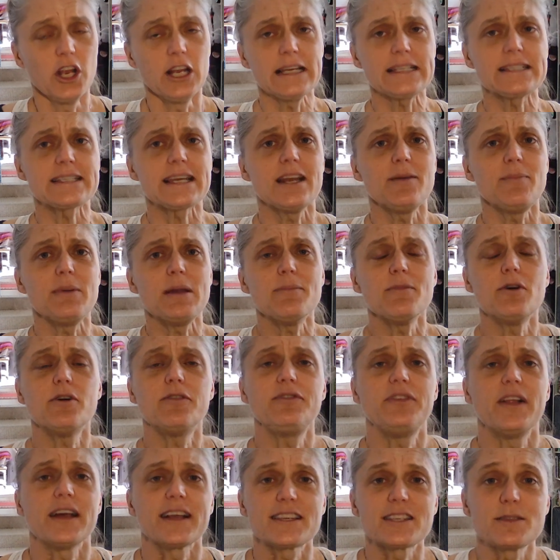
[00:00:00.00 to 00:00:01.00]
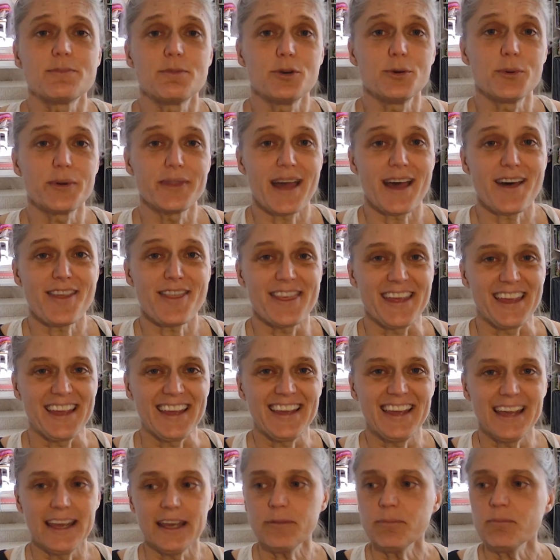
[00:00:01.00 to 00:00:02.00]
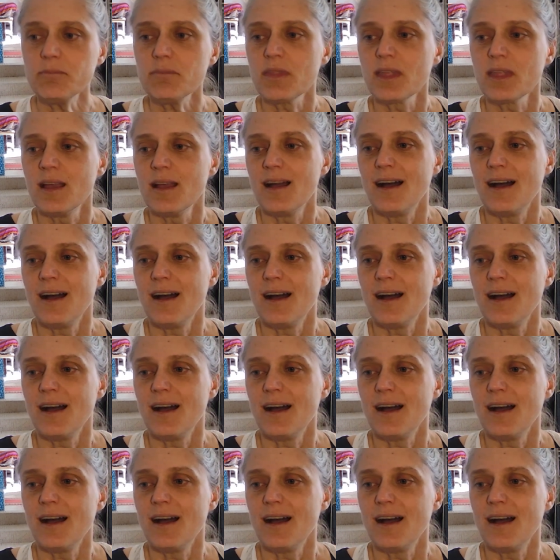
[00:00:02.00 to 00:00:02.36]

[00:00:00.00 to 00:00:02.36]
let's get a bit more flexible with our thinking,